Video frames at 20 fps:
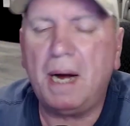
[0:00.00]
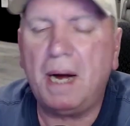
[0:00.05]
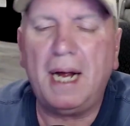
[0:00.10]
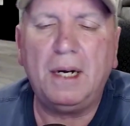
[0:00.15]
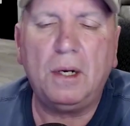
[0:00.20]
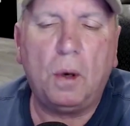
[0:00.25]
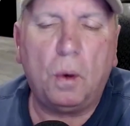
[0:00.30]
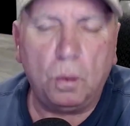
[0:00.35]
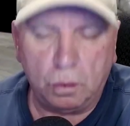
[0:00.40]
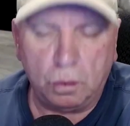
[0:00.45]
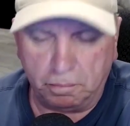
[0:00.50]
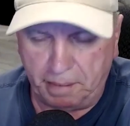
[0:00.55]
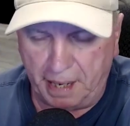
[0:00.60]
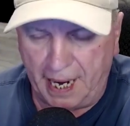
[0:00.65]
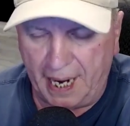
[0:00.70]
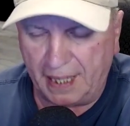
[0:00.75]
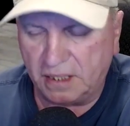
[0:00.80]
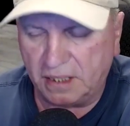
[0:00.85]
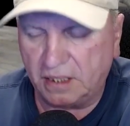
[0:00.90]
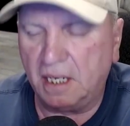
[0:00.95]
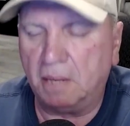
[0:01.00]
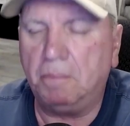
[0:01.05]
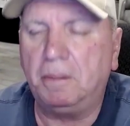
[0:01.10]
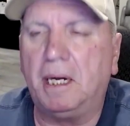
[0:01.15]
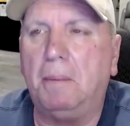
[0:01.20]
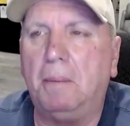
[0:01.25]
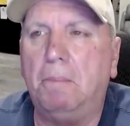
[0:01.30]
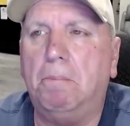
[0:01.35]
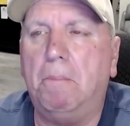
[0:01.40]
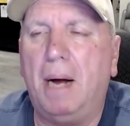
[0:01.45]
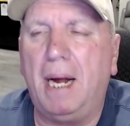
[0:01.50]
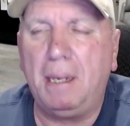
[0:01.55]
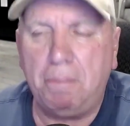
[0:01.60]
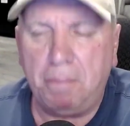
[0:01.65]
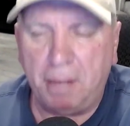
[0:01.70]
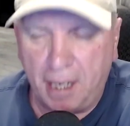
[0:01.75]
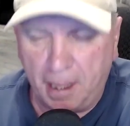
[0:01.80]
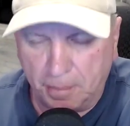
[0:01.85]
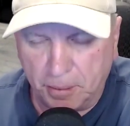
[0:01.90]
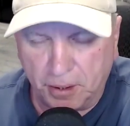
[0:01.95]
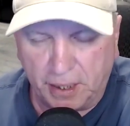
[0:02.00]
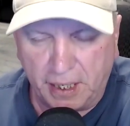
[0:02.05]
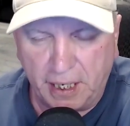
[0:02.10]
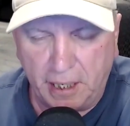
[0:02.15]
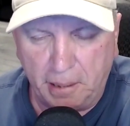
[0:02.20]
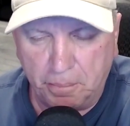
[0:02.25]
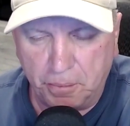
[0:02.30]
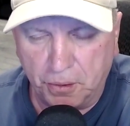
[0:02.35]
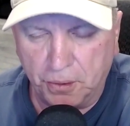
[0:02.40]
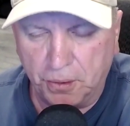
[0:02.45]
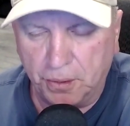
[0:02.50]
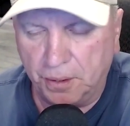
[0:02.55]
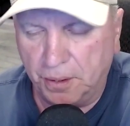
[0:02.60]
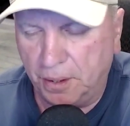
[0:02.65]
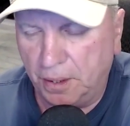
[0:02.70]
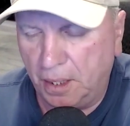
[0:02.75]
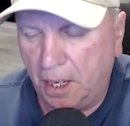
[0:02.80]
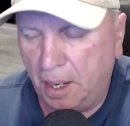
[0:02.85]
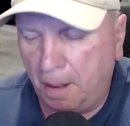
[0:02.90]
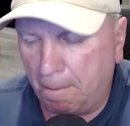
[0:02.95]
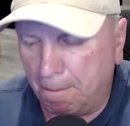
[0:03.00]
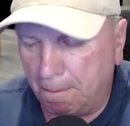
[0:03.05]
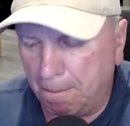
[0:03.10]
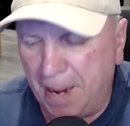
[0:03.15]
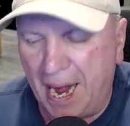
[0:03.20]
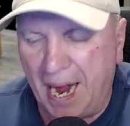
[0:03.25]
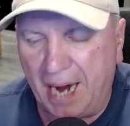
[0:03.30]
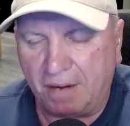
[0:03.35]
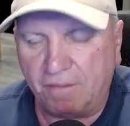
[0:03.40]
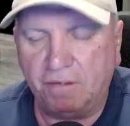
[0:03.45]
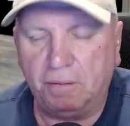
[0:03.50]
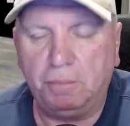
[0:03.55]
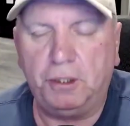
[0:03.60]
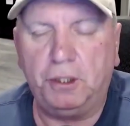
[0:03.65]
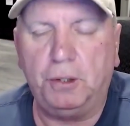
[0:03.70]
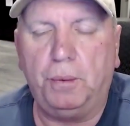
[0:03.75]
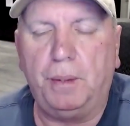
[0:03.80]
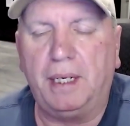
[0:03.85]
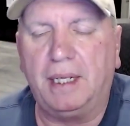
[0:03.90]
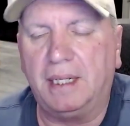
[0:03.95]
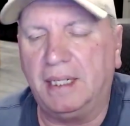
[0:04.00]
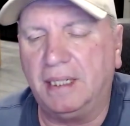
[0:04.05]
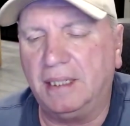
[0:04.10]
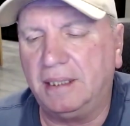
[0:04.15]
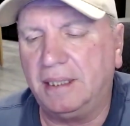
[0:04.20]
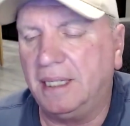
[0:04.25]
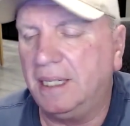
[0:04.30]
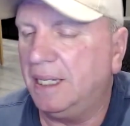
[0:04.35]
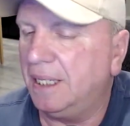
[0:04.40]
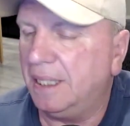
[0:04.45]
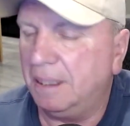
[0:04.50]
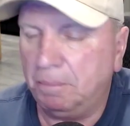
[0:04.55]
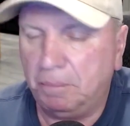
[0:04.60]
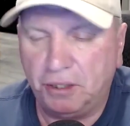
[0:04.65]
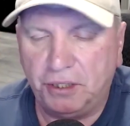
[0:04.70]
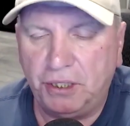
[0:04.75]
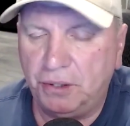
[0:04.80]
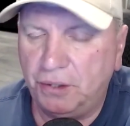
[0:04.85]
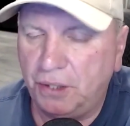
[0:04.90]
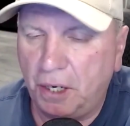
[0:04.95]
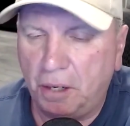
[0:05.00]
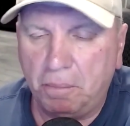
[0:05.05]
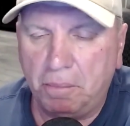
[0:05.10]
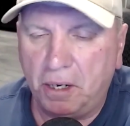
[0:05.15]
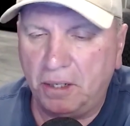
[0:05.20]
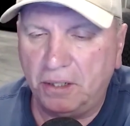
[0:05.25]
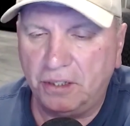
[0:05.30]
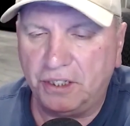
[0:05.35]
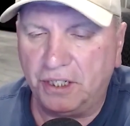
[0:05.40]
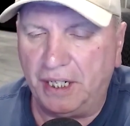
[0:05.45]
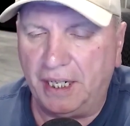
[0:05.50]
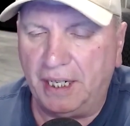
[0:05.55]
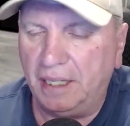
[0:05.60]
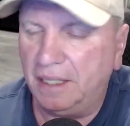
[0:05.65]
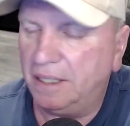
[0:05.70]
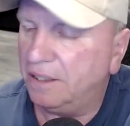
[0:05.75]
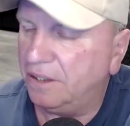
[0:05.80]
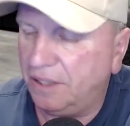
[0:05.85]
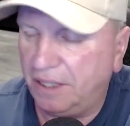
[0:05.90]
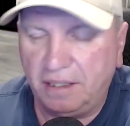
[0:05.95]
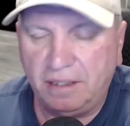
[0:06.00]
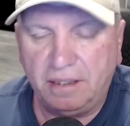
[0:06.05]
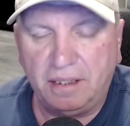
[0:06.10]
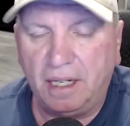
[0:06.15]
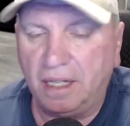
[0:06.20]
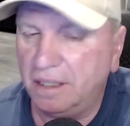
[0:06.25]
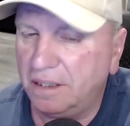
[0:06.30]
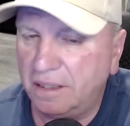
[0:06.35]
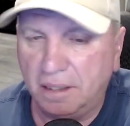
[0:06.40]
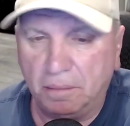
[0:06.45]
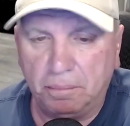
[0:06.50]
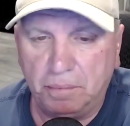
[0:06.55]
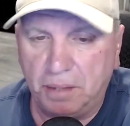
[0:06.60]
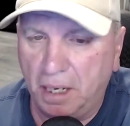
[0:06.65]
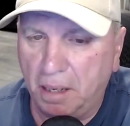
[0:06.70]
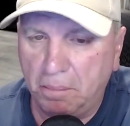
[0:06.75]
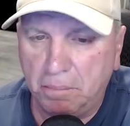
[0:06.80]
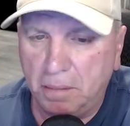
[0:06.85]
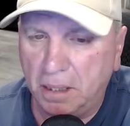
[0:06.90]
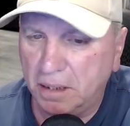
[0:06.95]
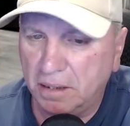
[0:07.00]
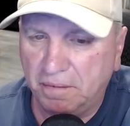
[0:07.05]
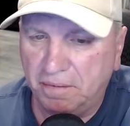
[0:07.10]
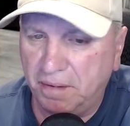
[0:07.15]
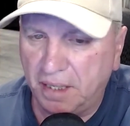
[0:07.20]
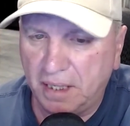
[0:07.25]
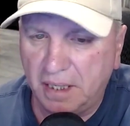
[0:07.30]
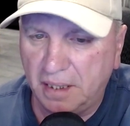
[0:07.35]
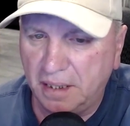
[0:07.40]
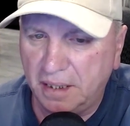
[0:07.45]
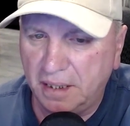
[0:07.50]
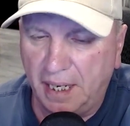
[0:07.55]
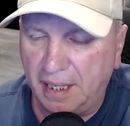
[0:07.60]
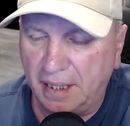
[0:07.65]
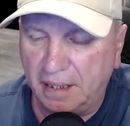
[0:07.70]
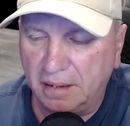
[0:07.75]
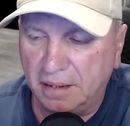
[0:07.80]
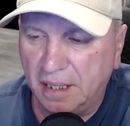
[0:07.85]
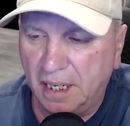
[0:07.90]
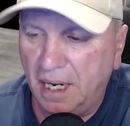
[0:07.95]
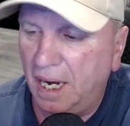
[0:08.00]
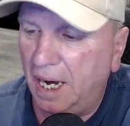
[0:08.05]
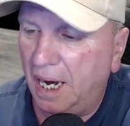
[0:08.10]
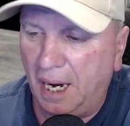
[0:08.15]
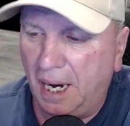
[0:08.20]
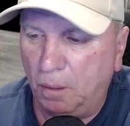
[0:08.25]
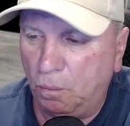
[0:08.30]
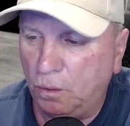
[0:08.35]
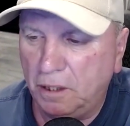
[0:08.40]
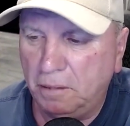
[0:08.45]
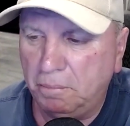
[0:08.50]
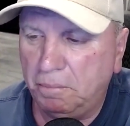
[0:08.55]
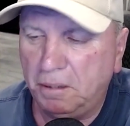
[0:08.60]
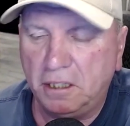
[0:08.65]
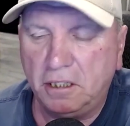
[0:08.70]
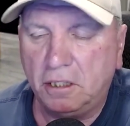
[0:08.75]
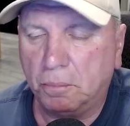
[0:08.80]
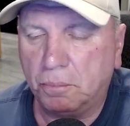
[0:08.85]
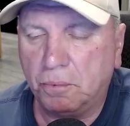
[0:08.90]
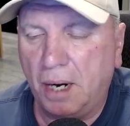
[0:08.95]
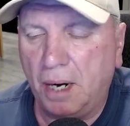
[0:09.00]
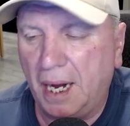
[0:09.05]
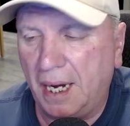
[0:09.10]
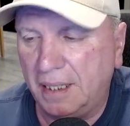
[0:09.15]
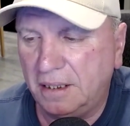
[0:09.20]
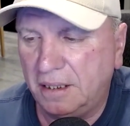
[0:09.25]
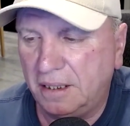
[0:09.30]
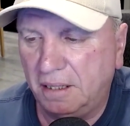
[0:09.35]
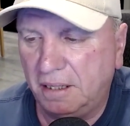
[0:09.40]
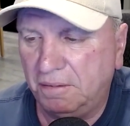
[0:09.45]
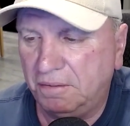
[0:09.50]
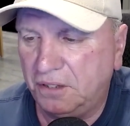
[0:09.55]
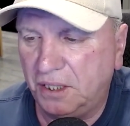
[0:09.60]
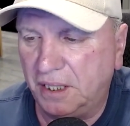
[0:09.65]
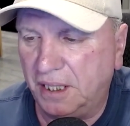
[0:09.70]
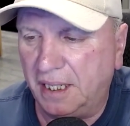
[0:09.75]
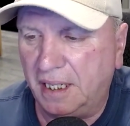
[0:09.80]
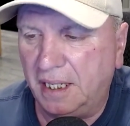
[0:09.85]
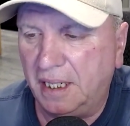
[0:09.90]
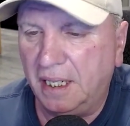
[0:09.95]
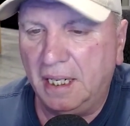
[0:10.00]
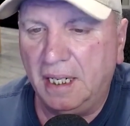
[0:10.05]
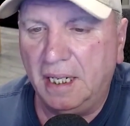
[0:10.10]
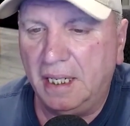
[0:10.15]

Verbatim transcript: might hold back. Somebody might be able to keep her back from doing this. But you know, Marjorie, she's done some dumb motherfucking things. I wouldn't be surprised if she